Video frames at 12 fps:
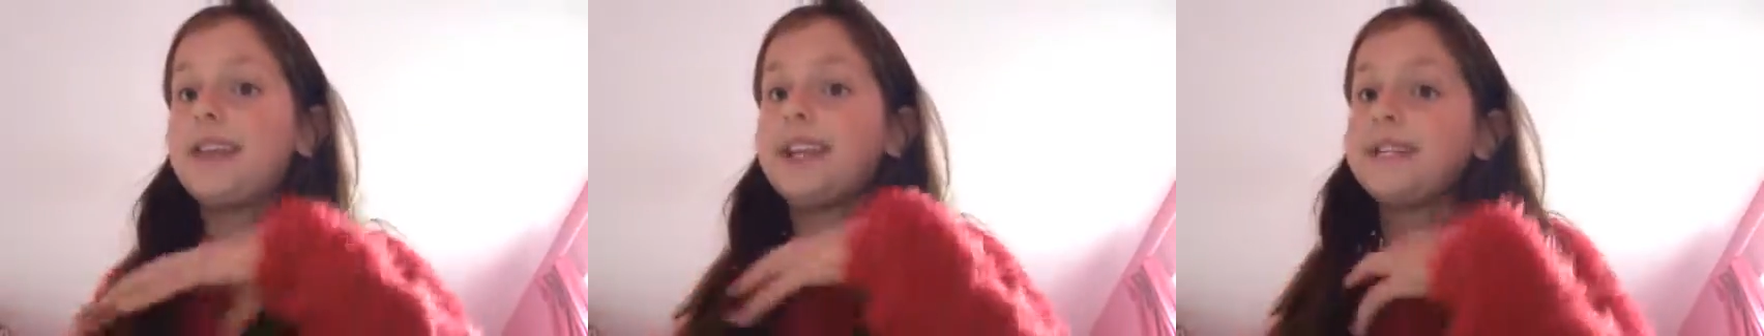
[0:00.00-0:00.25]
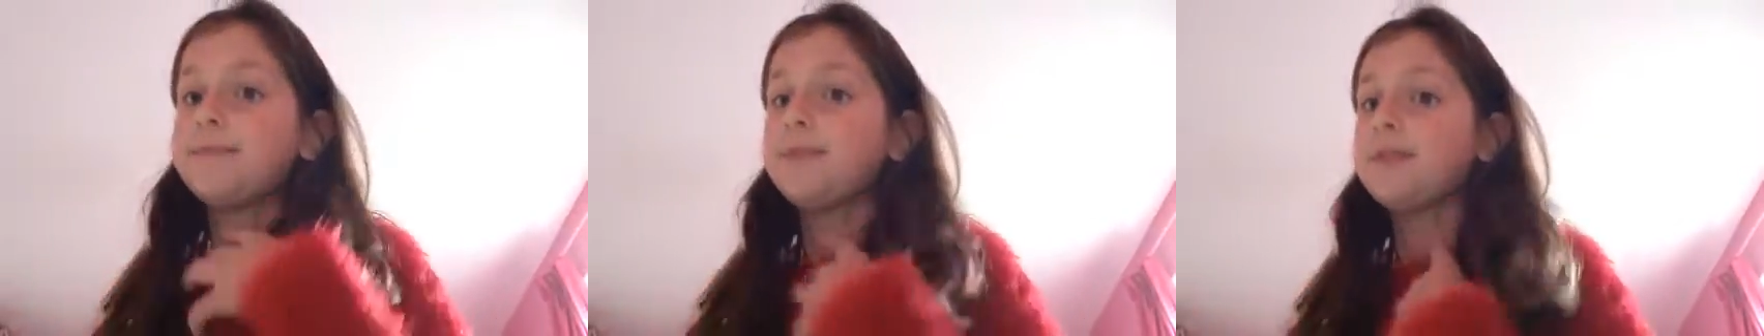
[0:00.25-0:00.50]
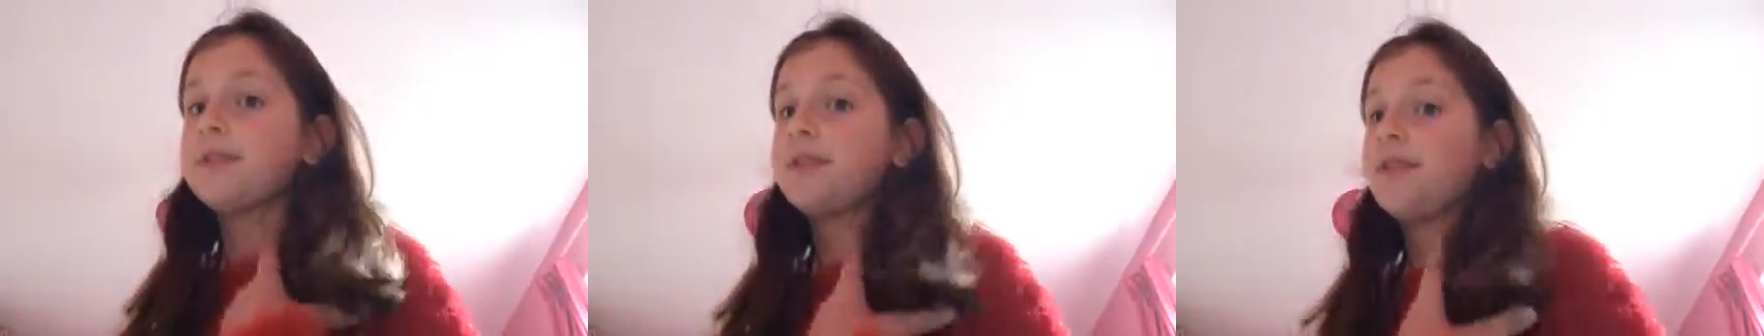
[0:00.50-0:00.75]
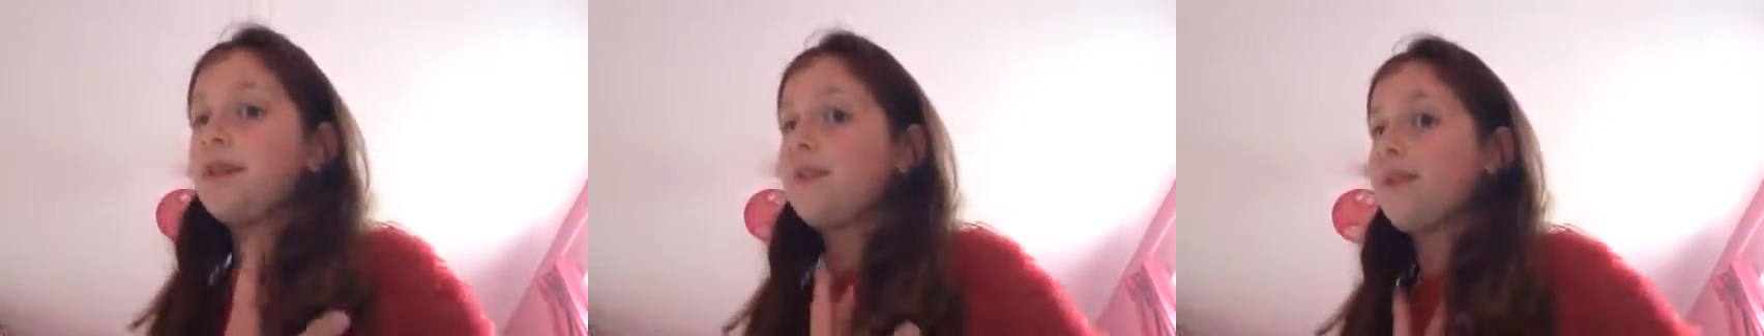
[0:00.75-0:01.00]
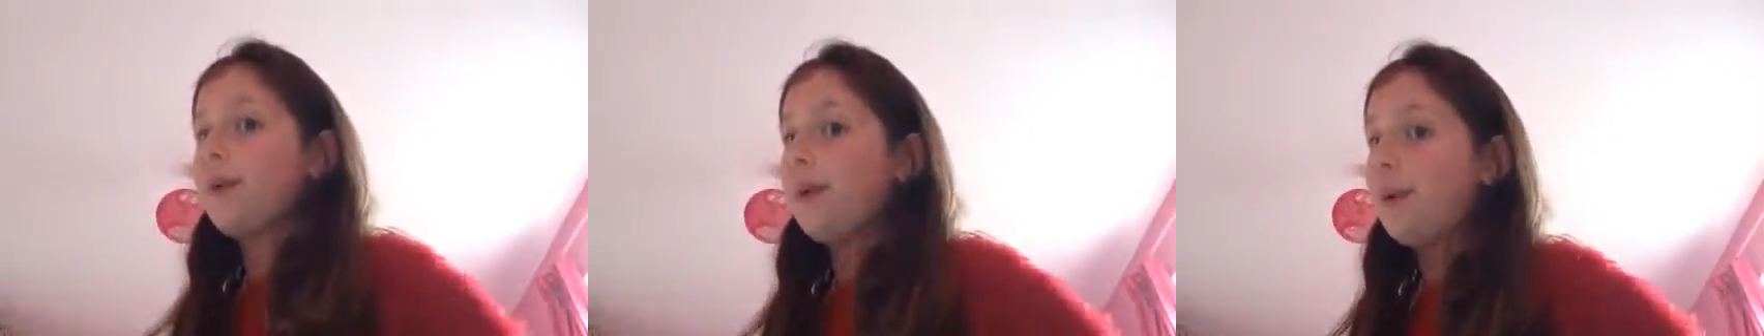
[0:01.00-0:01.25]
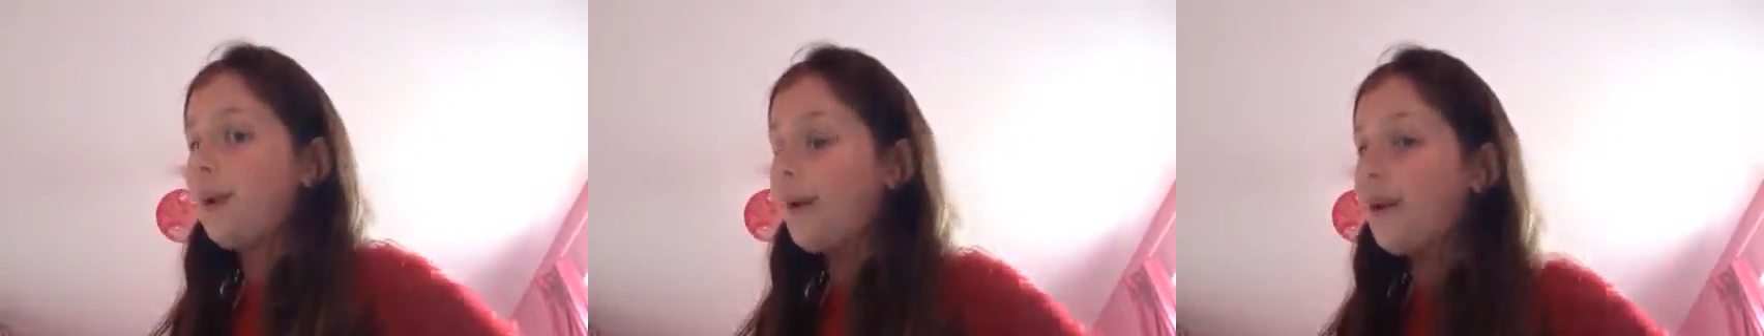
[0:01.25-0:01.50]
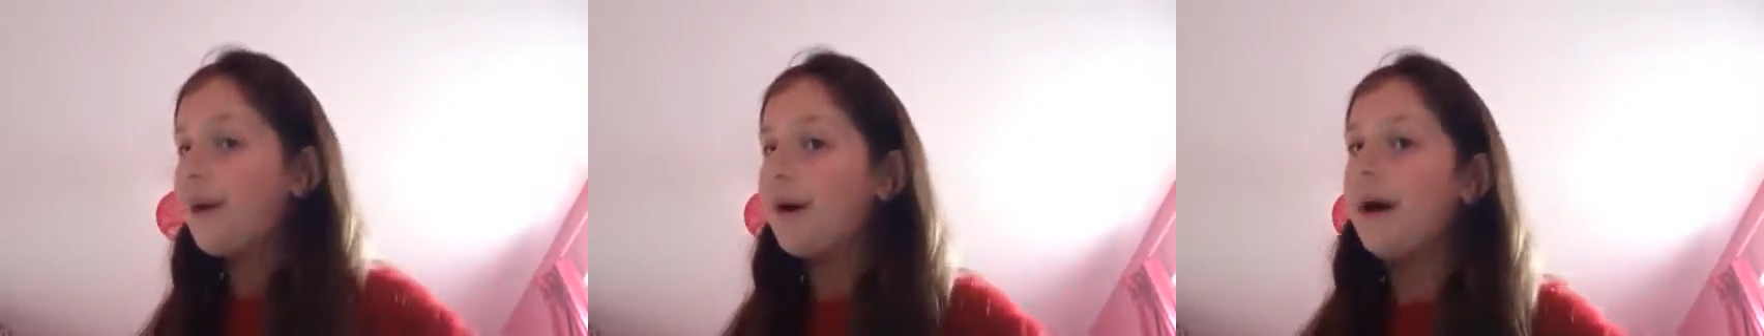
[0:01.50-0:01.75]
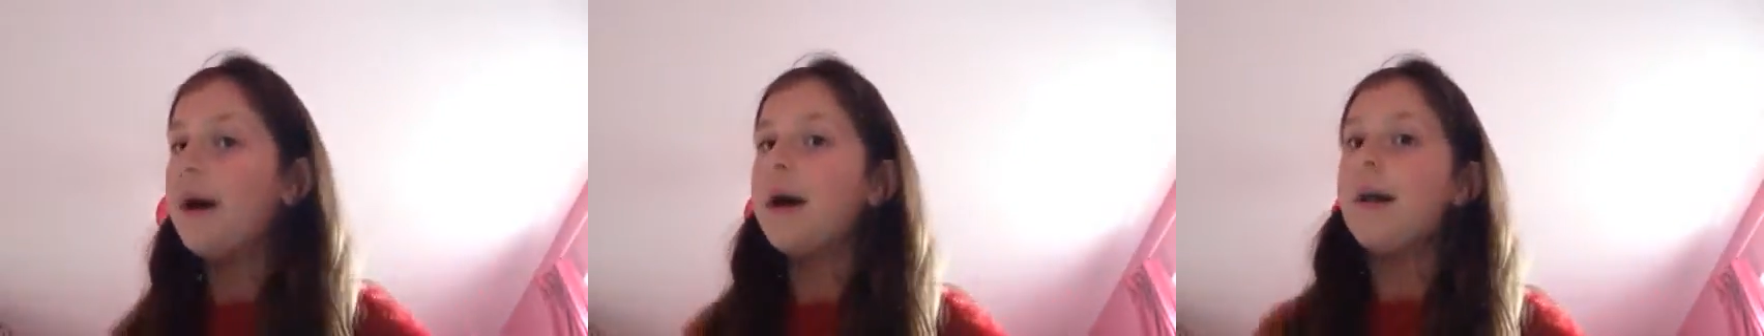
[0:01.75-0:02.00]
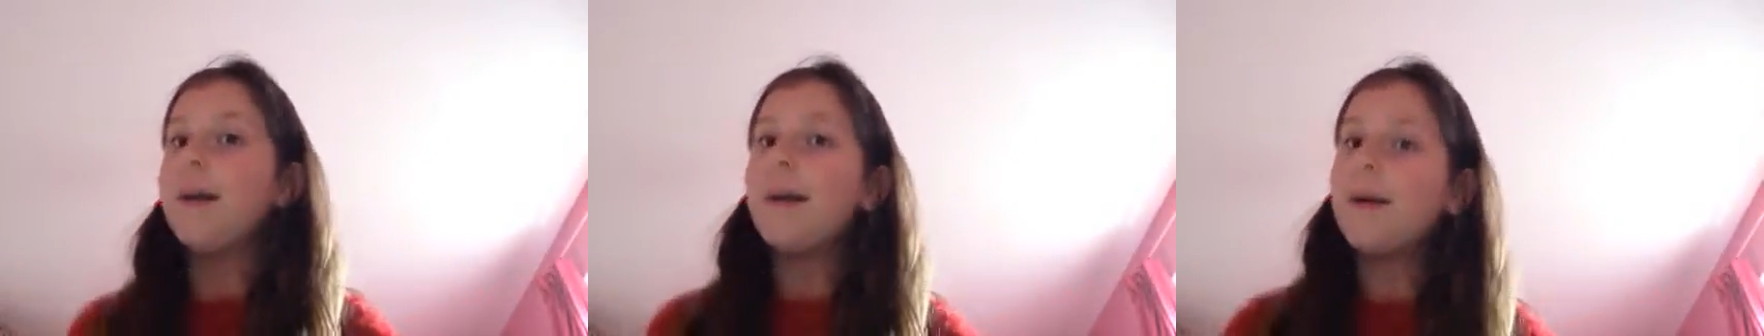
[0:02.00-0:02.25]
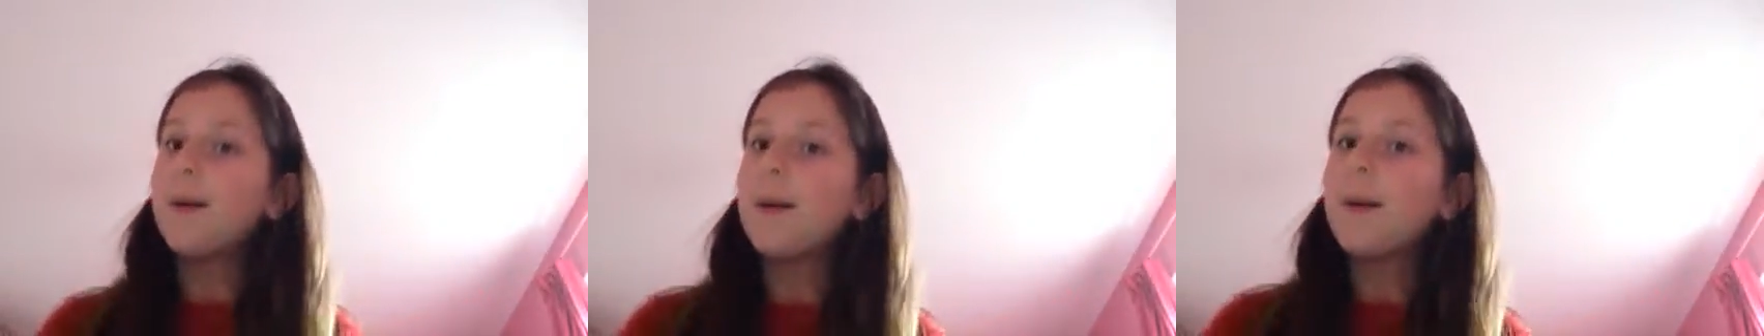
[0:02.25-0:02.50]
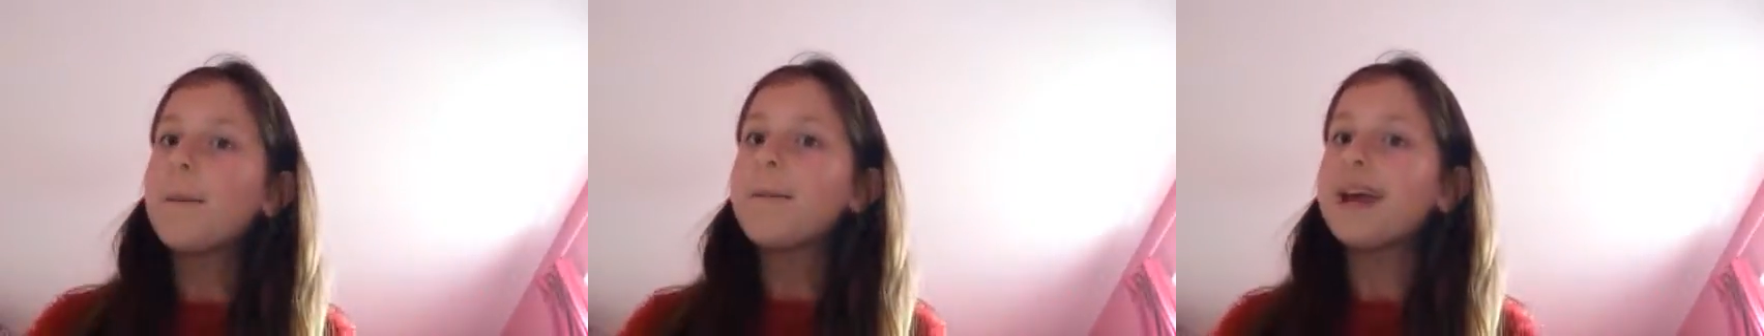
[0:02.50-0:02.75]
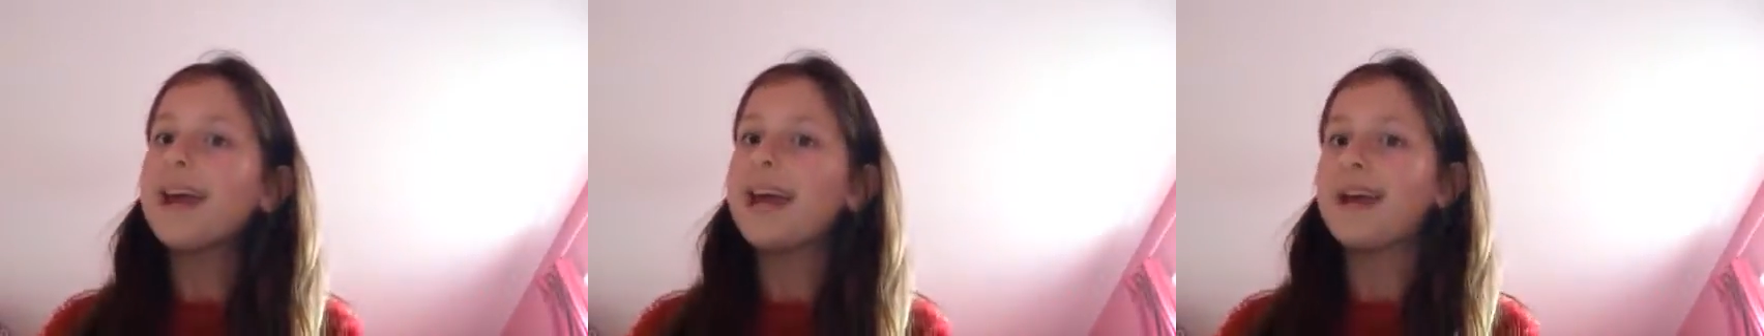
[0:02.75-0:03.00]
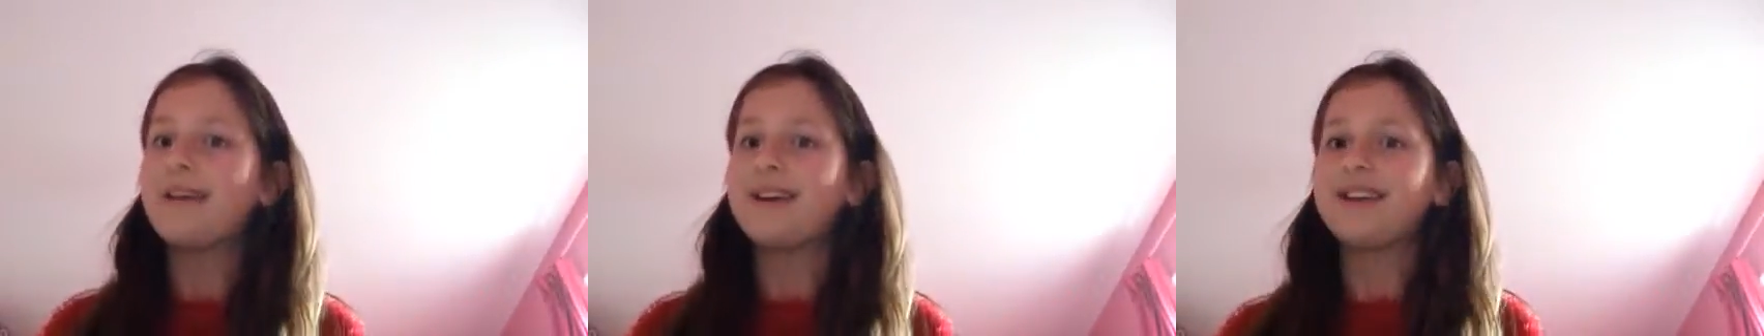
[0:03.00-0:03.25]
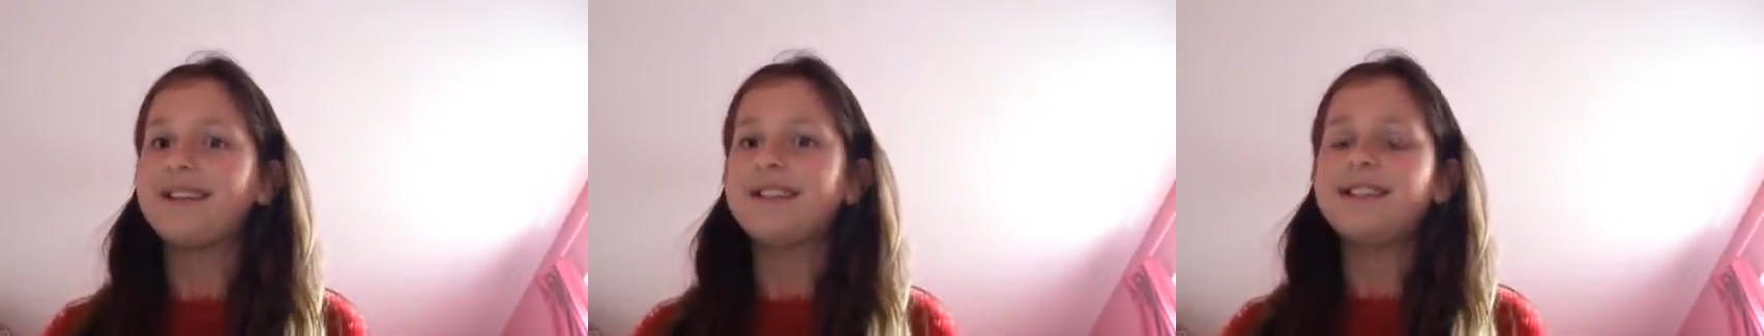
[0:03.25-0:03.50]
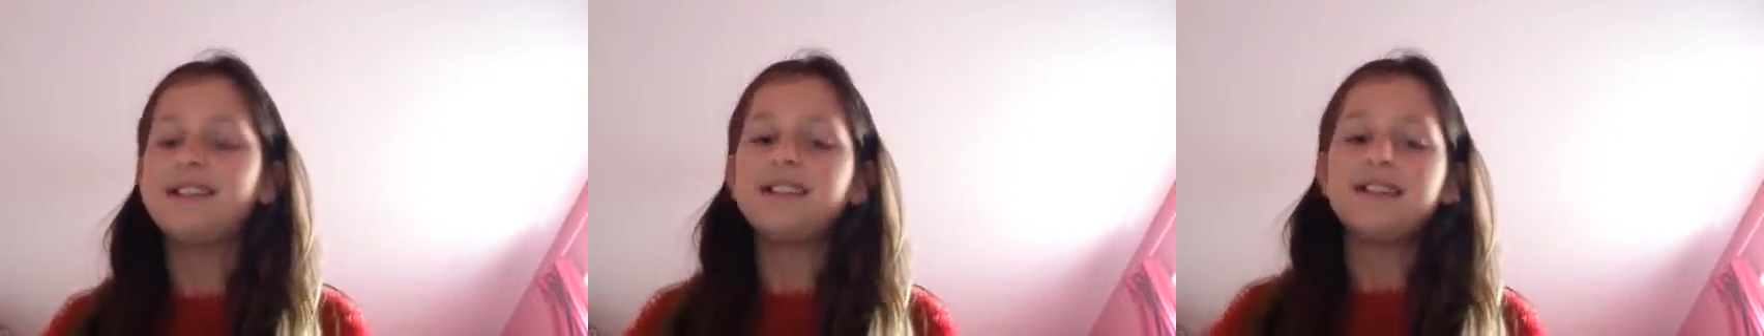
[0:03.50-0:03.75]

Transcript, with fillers: this book over a long, long period